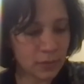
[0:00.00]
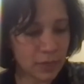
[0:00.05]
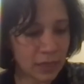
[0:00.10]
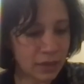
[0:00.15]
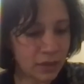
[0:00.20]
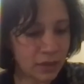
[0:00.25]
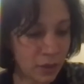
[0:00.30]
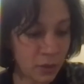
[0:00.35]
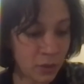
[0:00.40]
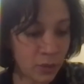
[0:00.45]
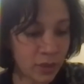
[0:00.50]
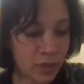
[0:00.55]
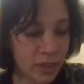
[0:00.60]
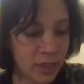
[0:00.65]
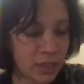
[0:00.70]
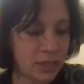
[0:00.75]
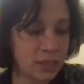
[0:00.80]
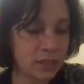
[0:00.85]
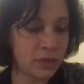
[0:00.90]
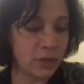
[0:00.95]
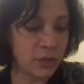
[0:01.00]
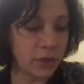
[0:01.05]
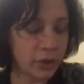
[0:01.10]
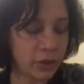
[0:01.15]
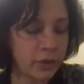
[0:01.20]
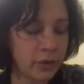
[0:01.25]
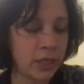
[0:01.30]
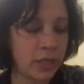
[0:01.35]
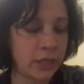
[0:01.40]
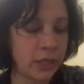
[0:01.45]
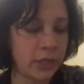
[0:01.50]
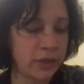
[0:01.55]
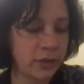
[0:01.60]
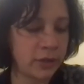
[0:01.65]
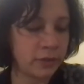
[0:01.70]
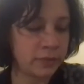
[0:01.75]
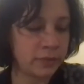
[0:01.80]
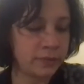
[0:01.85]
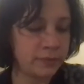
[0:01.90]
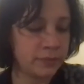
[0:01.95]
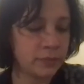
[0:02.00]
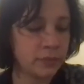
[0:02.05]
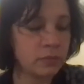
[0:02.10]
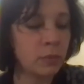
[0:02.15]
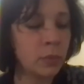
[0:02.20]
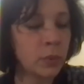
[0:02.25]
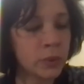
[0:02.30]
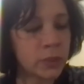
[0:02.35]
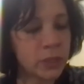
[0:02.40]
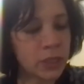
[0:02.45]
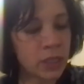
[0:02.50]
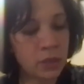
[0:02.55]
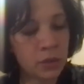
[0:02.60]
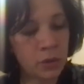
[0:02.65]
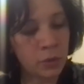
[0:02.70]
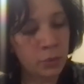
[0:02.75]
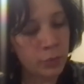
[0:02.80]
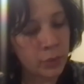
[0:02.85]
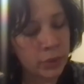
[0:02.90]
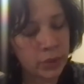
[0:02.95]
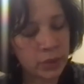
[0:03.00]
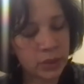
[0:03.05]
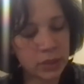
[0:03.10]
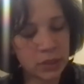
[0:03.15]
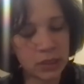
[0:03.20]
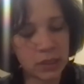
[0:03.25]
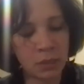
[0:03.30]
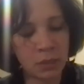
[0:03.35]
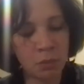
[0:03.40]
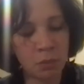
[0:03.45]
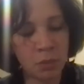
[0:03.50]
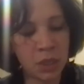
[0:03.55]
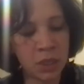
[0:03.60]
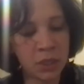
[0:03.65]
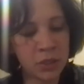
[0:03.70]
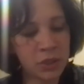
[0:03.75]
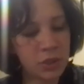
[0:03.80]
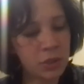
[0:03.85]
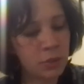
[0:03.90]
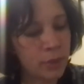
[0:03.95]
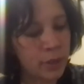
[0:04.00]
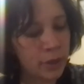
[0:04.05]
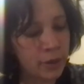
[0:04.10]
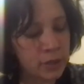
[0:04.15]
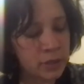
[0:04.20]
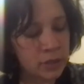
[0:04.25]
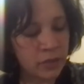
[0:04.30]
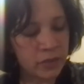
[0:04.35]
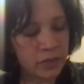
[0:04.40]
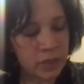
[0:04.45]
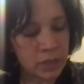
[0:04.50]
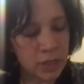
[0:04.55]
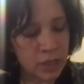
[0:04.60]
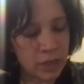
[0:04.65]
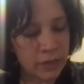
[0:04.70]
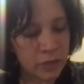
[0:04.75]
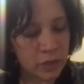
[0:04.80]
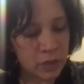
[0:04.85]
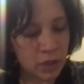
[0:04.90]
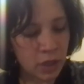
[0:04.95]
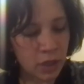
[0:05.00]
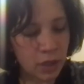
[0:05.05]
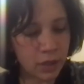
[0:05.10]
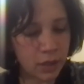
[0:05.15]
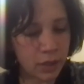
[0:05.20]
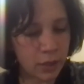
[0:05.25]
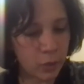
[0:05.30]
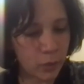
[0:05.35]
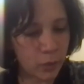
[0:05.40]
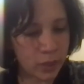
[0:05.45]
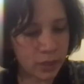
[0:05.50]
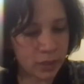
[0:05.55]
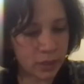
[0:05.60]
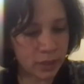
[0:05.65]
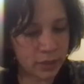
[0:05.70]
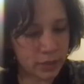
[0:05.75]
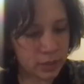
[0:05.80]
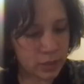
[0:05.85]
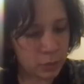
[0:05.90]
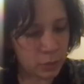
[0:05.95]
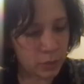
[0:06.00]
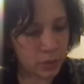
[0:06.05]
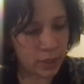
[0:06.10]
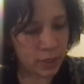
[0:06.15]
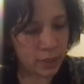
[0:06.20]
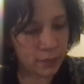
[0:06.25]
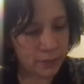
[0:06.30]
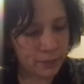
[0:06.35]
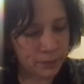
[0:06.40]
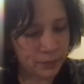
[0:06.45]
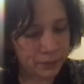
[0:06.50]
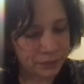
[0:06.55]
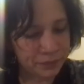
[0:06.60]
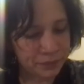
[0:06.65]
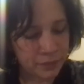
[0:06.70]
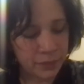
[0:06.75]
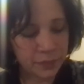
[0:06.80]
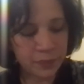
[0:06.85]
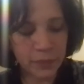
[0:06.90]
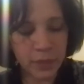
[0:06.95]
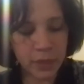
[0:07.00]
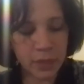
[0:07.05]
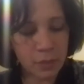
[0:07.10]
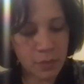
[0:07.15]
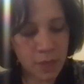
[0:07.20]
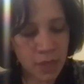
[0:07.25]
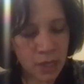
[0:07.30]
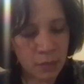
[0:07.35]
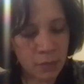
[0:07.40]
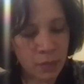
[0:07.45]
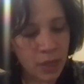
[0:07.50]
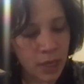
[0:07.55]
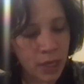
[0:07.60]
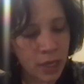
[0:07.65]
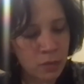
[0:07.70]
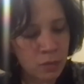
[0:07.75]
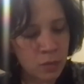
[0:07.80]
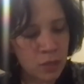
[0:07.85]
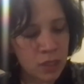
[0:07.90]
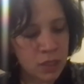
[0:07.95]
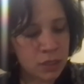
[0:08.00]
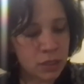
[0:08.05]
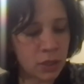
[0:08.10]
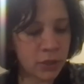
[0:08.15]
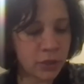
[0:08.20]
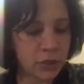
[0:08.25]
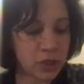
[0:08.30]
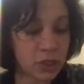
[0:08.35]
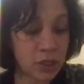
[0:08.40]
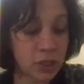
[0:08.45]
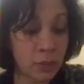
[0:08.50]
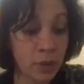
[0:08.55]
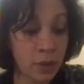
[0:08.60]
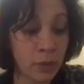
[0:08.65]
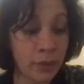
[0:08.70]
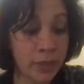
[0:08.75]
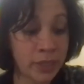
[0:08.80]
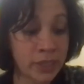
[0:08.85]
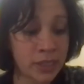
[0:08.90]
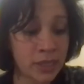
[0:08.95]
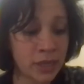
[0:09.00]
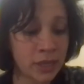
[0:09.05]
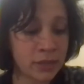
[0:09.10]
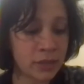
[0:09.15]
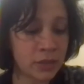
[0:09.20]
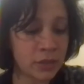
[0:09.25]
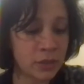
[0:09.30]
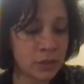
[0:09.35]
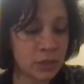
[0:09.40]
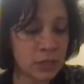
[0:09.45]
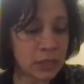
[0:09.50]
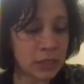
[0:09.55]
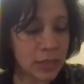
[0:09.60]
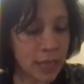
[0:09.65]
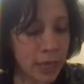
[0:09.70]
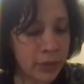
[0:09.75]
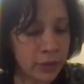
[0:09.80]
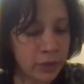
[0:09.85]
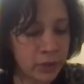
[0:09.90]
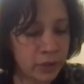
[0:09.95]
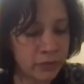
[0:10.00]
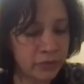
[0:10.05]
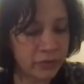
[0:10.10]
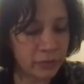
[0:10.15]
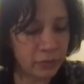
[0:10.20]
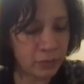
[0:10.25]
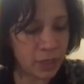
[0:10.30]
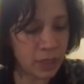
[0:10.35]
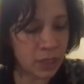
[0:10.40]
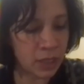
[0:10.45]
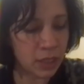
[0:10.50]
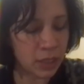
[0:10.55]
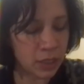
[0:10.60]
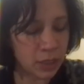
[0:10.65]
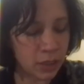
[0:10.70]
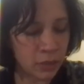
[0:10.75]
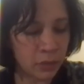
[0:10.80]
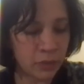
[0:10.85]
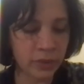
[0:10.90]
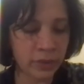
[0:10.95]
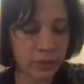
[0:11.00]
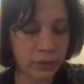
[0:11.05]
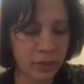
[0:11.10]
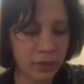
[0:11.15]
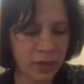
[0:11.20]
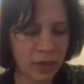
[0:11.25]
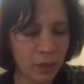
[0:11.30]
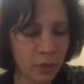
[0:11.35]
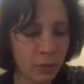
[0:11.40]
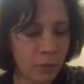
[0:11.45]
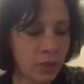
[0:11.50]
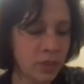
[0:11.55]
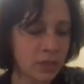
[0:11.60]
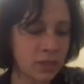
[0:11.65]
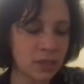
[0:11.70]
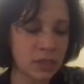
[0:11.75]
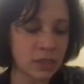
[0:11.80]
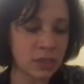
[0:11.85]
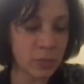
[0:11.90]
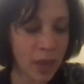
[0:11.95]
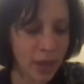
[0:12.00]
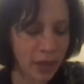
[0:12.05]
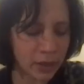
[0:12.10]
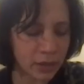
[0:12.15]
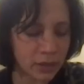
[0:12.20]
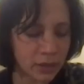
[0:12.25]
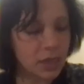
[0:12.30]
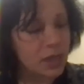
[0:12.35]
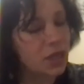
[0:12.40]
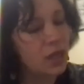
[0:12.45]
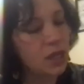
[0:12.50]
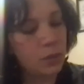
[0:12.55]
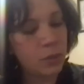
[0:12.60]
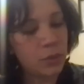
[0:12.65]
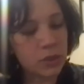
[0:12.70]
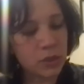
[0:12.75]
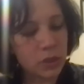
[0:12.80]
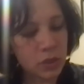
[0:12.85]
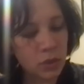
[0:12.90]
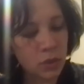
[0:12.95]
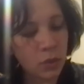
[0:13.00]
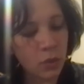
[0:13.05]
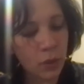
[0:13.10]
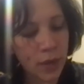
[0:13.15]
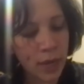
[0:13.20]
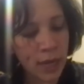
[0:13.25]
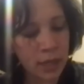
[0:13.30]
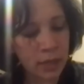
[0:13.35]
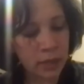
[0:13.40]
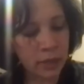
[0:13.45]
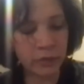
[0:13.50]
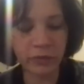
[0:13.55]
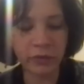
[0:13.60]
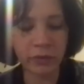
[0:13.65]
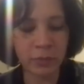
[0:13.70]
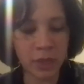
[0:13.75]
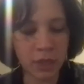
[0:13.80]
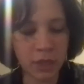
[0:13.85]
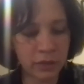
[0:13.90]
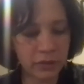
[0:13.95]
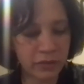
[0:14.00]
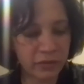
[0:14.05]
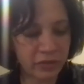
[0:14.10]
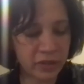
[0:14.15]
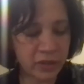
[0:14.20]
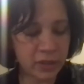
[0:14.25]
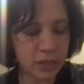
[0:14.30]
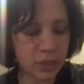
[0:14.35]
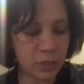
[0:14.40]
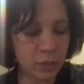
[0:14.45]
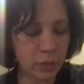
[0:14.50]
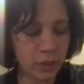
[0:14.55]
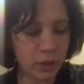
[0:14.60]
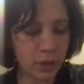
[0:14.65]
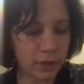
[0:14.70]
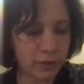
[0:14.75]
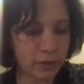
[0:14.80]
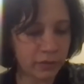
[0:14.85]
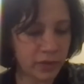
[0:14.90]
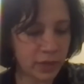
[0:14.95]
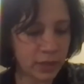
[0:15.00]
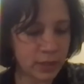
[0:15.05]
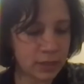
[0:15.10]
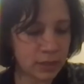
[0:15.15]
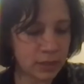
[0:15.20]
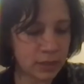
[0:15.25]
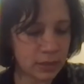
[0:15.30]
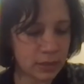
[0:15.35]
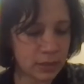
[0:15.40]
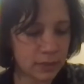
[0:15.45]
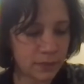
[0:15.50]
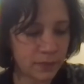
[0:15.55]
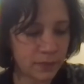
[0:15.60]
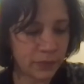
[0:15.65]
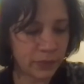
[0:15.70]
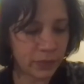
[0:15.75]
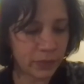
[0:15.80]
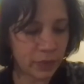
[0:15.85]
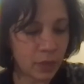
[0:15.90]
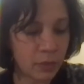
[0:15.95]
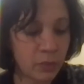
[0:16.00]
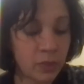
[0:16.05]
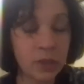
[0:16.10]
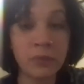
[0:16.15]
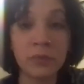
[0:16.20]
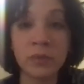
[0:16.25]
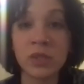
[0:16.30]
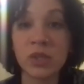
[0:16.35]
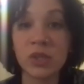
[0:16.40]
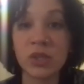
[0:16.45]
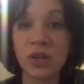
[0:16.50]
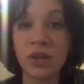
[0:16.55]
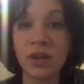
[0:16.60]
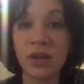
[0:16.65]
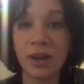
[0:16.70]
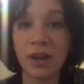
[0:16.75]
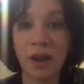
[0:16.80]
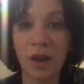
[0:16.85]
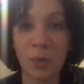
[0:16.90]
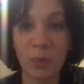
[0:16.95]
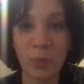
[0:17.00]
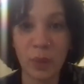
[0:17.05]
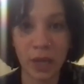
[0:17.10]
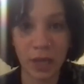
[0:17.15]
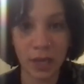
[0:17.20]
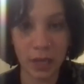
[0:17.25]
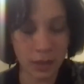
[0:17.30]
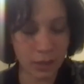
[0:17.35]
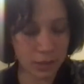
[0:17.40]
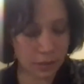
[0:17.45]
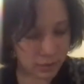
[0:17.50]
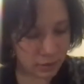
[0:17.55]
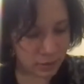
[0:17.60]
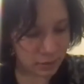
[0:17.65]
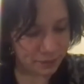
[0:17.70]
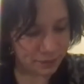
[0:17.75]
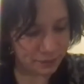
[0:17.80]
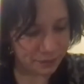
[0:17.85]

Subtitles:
No one is in a hurry here. Moleskin notebooks and miniature bars of Godiva chocolate wink on display. The man behind me talks shit about my tattoos loud enough for me to hear with him and suspect, but too quietly for me to confront him with confidence. I blame the shirt and how pink it is.